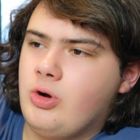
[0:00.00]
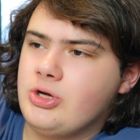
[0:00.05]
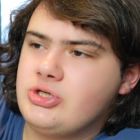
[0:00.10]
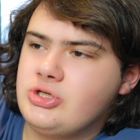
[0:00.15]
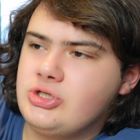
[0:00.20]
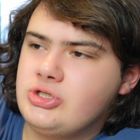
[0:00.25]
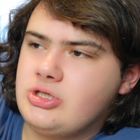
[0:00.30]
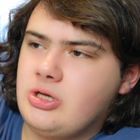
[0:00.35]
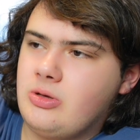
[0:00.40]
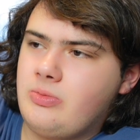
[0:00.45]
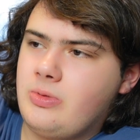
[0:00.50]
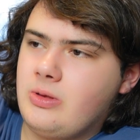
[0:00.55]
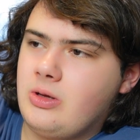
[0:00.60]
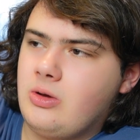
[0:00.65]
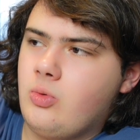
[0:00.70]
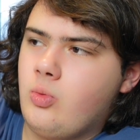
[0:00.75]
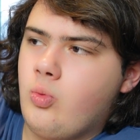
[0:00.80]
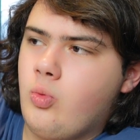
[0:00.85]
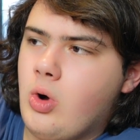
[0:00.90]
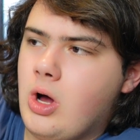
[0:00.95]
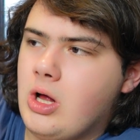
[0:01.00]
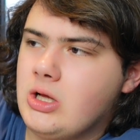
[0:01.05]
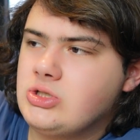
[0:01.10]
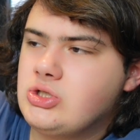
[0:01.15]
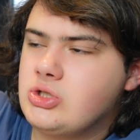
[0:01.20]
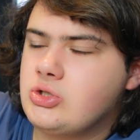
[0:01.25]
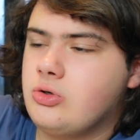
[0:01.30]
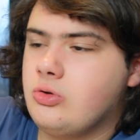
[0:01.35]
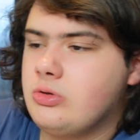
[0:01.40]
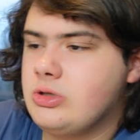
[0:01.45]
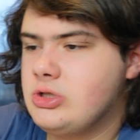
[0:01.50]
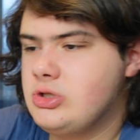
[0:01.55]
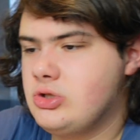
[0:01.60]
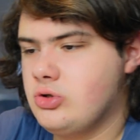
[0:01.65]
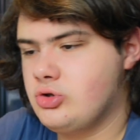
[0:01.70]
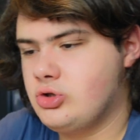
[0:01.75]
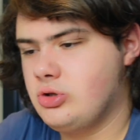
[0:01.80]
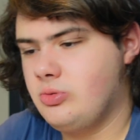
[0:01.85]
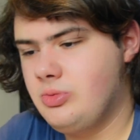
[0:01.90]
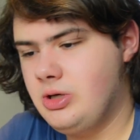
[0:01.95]
watching something while scrolling
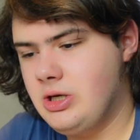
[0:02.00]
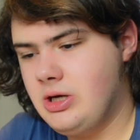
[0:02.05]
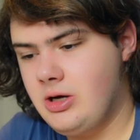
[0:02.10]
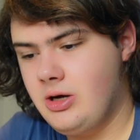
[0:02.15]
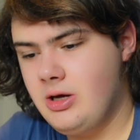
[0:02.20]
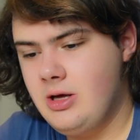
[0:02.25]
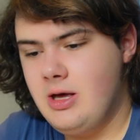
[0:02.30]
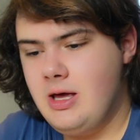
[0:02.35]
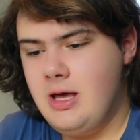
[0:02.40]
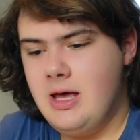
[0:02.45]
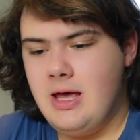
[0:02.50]
social media.